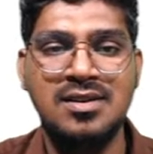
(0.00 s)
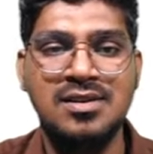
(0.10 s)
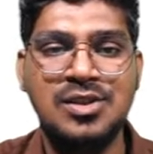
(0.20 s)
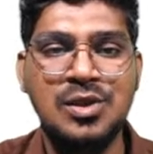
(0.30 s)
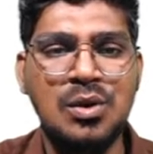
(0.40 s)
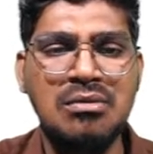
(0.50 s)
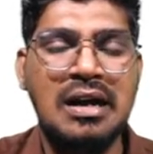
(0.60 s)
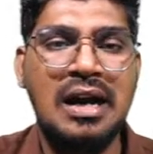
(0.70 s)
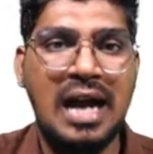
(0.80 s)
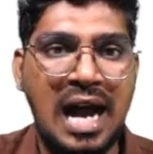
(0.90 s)

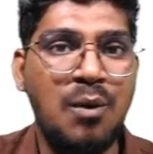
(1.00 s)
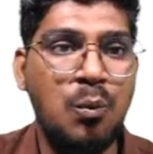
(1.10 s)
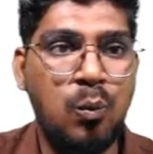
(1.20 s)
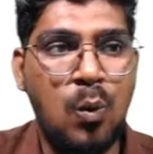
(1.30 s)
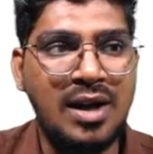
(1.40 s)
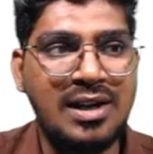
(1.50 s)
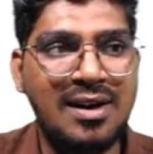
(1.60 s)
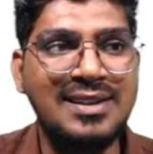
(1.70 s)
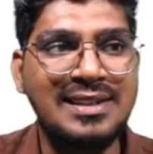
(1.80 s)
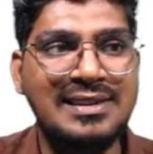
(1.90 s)
So what are
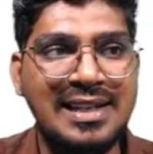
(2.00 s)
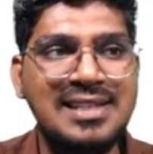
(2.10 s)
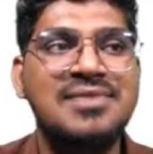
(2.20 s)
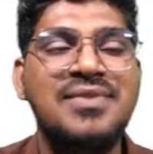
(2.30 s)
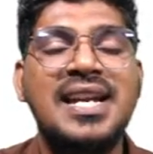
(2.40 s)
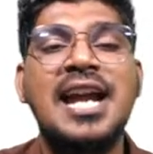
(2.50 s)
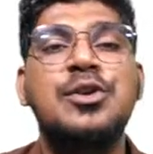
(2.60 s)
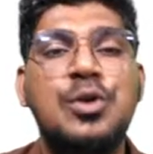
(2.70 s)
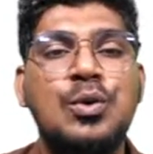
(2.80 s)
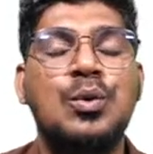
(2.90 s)
all the things we
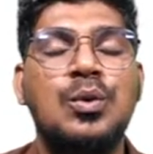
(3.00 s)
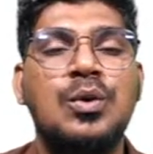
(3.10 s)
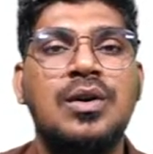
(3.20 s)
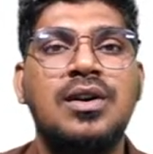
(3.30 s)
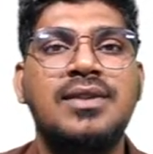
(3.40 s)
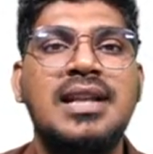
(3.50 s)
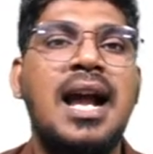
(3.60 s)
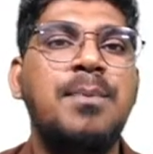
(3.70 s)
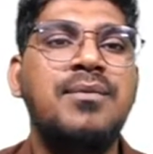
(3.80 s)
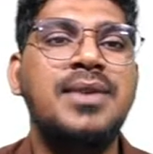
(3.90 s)
can do with the
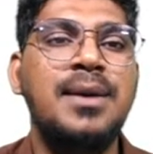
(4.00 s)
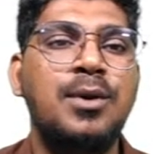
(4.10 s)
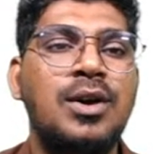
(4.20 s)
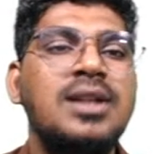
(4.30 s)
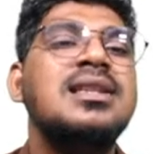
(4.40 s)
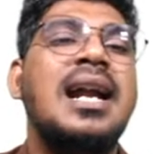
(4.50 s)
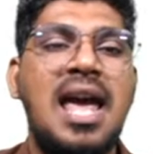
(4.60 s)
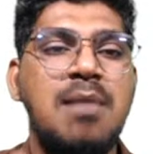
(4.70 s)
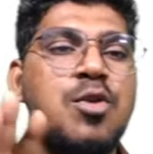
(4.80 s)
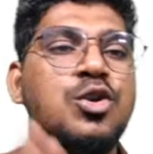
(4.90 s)
help of deep learning, that
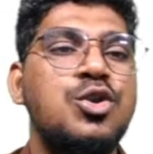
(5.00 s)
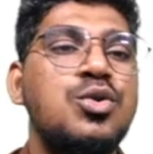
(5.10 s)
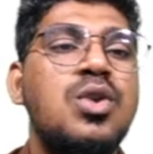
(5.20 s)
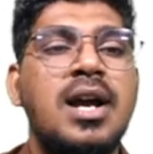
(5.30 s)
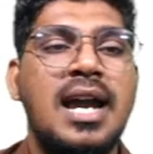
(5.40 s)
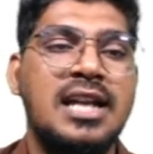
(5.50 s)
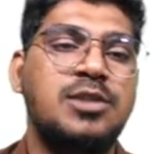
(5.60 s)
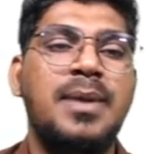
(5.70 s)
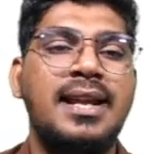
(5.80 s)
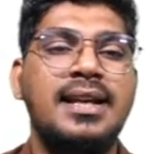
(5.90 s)
I am going to
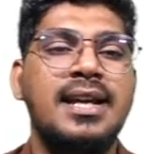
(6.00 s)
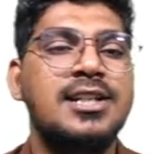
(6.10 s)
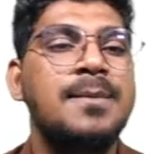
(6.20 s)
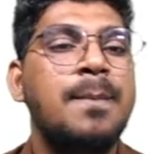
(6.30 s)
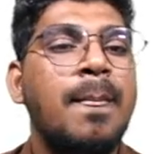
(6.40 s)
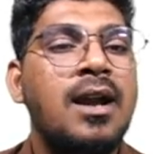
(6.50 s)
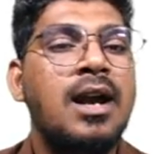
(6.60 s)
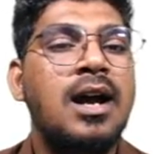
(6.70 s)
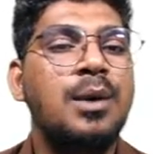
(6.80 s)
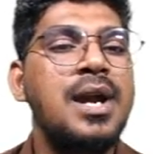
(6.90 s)
explaining it.
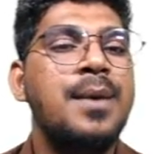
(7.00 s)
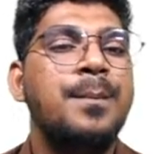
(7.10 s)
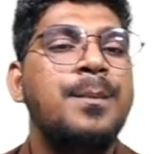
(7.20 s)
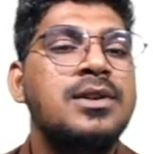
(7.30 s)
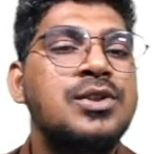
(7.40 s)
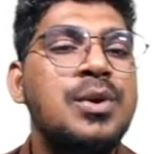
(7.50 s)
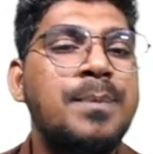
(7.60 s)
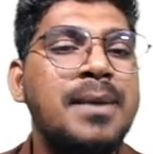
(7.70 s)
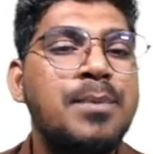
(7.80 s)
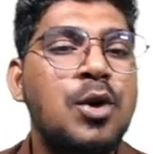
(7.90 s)
Okay. So
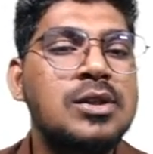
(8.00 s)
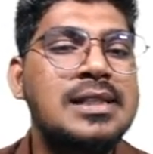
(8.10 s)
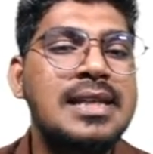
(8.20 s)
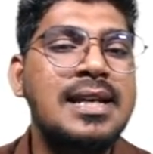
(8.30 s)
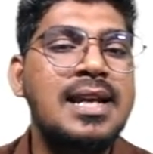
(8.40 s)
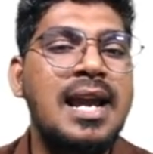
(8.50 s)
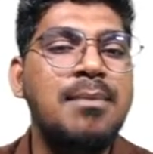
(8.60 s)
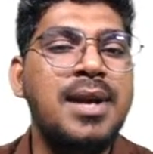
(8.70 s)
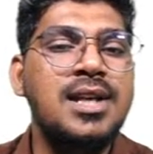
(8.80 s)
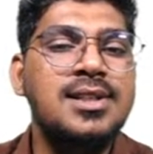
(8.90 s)
pre-processing
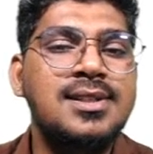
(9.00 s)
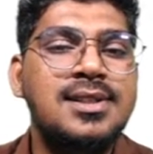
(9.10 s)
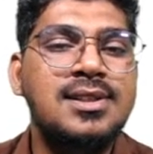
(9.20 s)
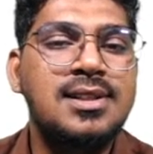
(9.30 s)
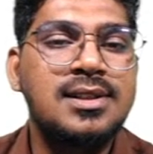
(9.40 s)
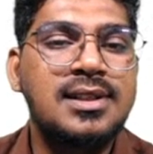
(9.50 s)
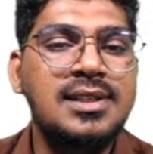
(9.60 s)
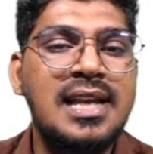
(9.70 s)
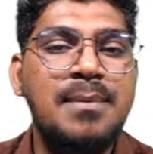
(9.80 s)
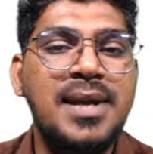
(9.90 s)
images,
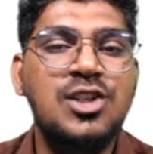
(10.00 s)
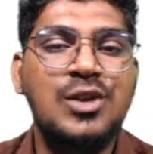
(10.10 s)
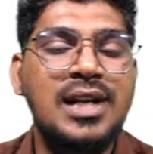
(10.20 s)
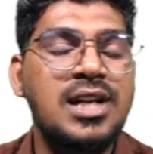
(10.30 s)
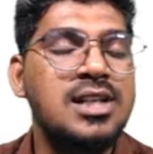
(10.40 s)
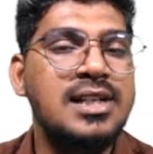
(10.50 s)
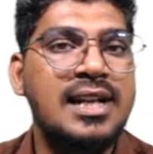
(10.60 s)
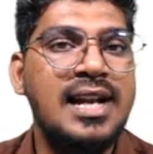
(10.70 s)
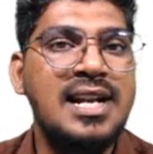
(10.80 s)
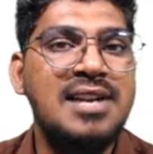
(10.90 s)
this image data
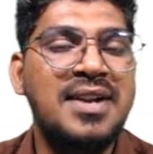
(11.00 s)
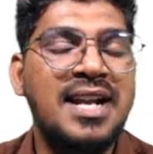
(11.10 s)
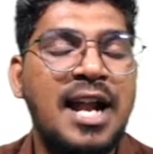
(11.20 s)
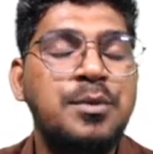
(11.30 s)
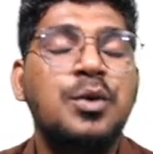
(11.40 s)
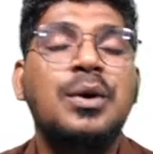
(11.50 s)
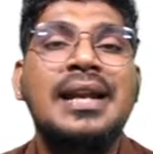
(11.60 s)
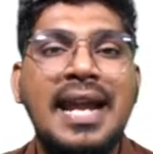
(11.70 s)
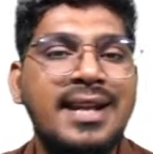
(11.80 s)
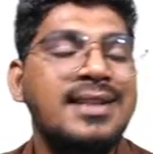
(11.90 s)
generated will help to
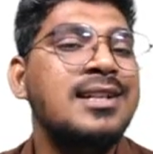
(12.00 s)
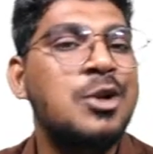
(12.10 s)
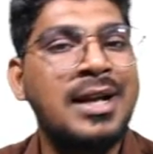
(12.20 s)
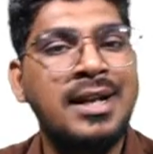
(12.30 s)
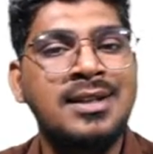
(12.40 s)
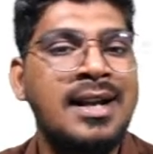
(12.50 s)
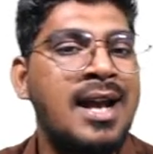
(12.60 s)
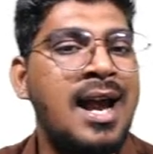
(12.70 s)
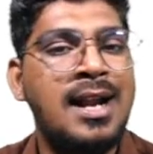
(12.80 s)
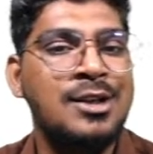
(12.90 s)
creating the training
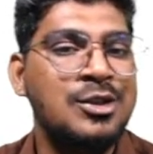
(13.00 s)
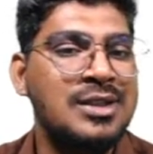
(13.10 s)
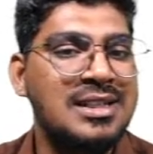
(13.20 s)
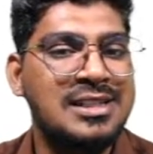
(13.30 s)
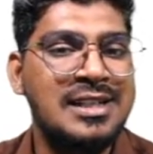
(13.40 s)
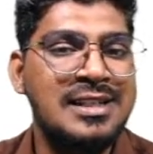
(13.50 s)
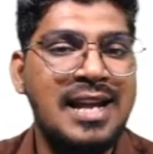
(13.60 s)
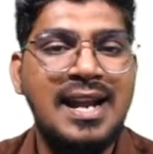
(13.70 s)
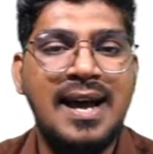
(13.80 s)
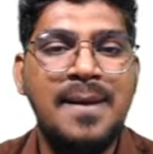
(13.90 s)
data and also the testing
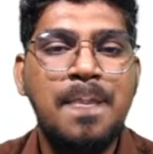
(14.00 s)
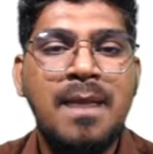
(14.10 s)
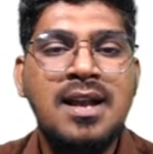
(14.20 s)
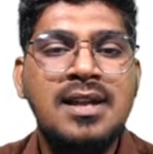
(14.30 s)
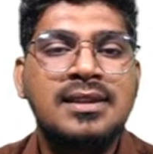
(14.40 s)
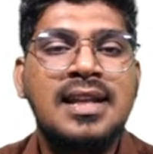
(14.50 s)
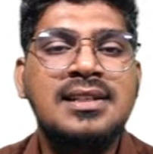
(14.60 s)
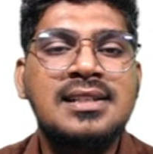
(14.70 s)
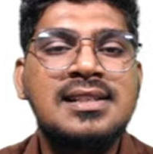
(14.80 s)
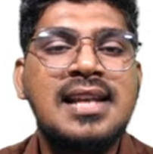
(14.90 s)
data.
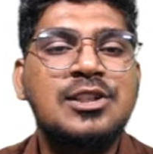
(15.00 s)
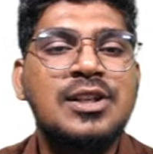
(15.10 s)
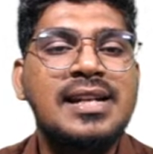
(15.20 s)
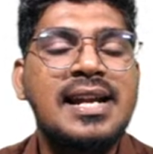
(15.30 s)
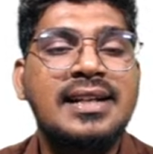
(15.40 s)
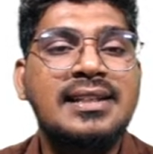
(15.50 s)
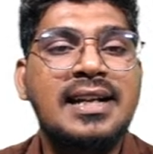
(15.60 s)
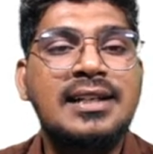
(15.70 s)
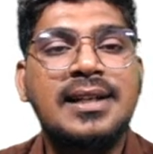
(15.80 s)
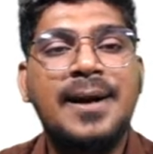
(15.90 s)
Then this is actually like
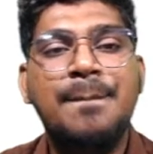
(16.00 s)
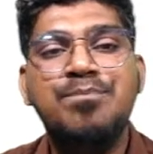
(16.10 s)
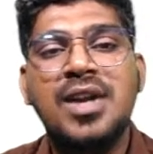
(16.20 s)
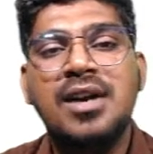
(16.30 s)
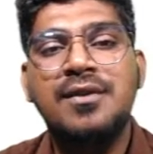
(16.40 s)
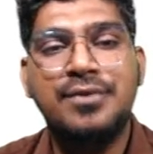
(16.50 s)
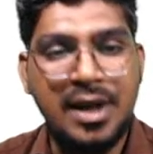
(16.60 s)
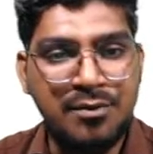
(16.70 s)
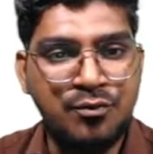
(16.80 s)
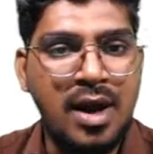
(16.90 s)
that
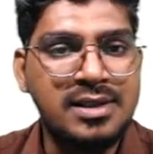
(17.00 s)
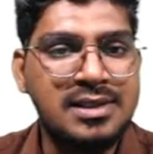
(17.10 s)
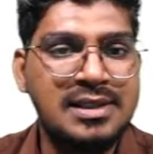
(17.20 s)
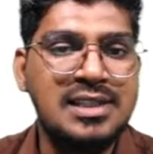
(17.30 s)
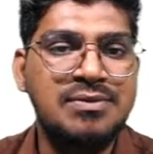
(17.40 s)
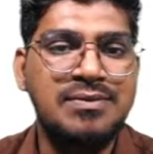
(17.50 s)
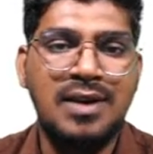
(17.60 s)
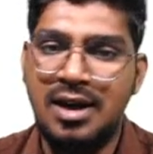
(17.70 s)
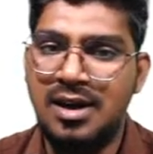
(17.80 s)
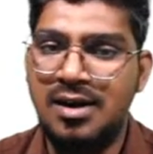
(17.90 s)
frameworks. This
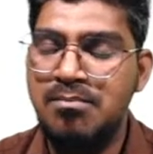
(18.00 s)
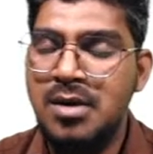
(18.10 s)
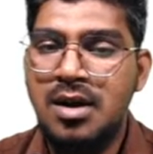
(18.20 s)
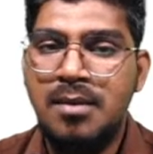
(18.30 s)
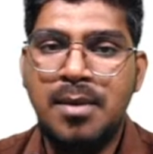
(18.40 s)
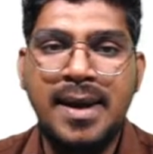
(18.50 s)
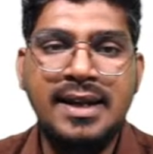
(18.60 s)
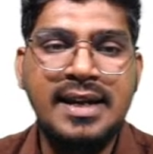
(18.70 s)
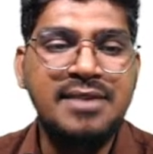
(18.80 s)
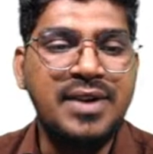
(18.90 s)

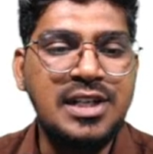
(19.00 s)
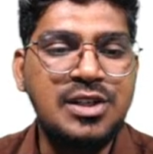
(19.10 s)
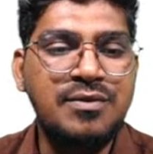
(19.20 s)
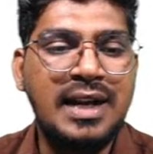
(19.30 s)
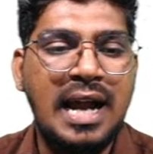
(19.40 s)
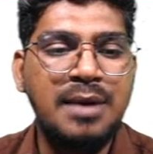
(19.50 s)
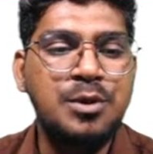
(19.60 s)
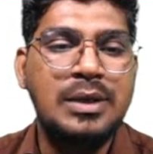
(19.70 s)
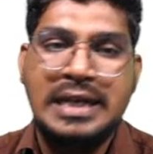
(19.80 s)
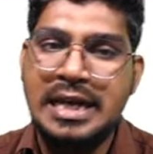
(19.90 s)
MobileNet V2 will help
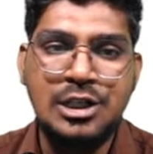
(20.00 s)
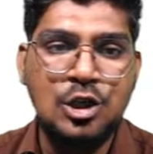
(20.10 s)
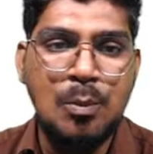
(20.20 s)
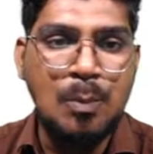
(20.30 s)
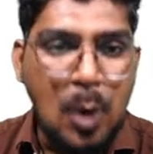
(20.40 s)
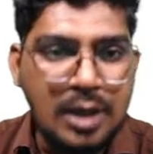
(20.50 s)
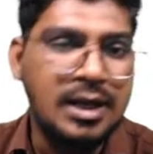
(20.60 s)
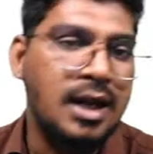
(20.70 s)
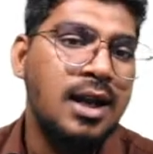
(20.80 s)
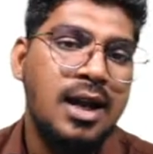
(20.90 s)
to creating your
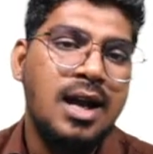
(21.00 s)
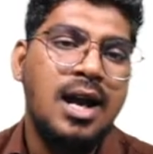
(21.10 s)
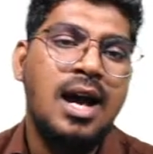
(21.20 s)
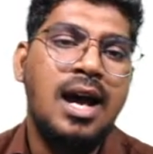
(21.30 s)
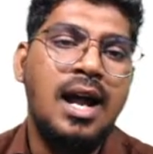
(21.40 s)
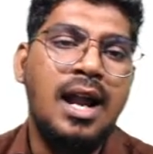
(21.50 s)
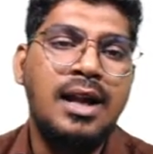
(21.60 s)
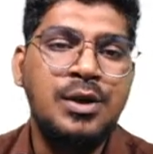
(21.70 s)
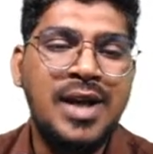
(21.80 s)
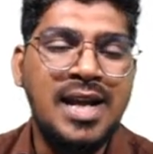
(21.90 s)
model,
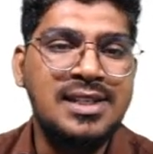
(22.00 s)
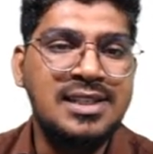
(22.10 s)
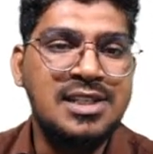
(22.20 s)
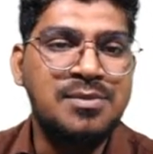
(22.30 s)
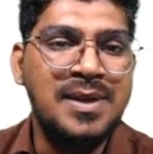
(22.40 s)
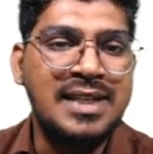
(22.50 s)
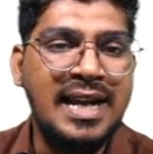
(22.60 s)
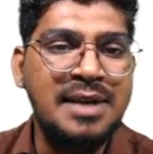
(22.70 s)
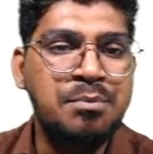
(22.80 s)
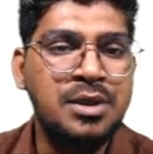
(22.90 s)
and you can see this one, the
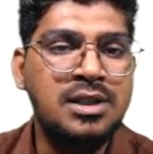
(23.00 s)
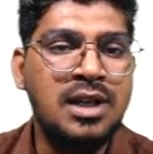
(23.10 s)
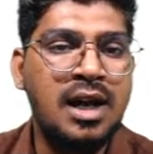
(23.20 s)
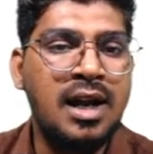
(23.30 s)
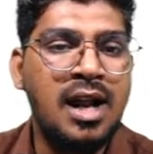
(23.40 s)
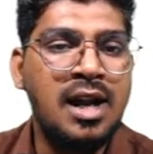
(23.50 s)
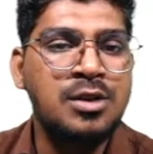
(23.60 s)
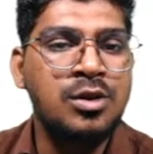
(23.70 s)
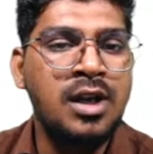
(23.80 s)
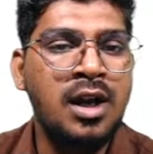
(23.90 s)
input and
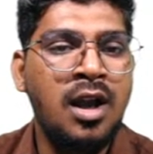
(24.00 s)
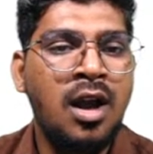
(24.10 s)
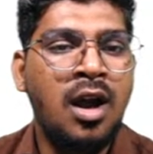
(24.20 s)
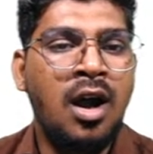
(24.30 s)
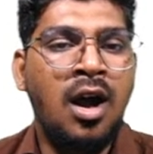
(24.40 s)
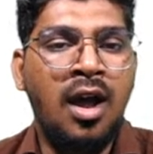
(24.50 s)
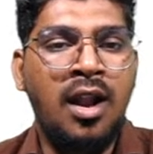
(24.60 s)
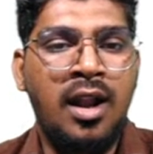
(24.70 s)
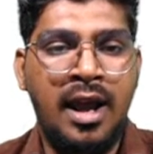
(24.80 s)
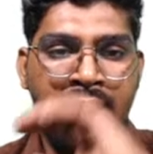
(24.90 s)
also the
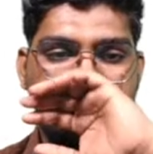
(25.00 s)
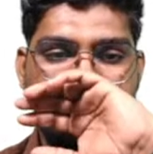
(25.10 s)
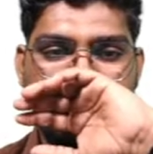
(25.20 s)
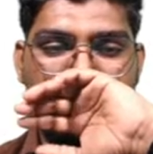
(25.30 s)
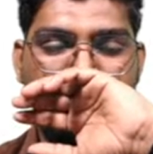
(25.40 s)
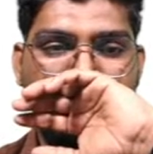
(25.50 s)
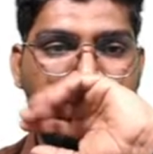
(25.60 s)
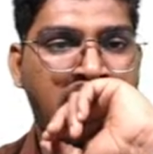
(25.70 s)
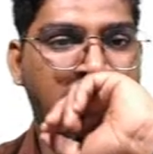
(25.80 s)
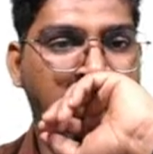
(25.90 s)
layers.
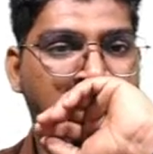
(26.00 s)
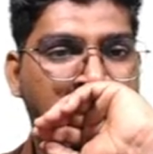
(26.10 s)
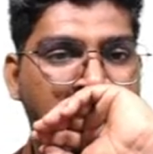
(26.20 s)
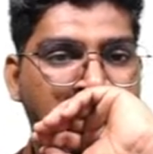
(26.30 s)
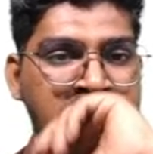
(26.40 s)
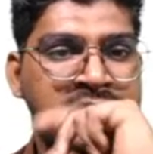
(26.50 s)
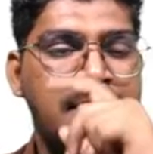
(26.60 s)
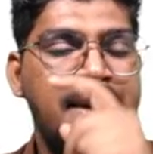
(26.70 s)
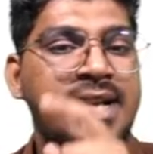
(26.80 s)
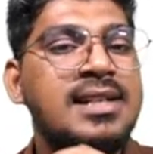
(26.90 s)
Just
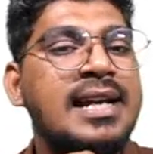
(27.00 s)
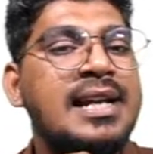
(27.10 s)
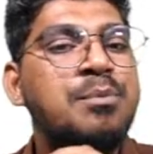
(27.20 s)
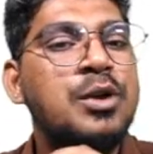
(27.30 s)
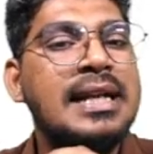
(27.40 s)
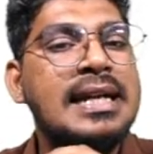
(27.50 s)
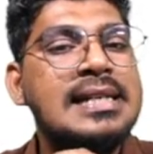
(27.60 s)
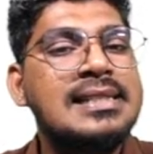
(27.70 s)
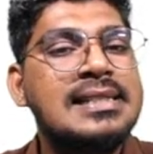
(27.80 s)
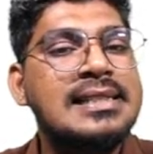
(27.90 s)
a minute, input
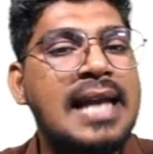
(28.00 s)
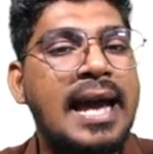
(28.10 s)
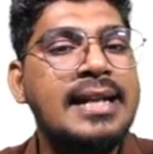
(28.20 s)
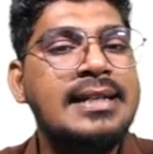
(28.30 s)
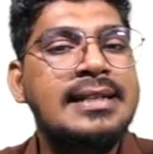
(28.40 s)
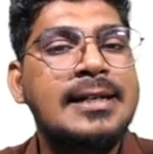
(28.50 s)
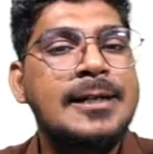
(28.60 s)
layers and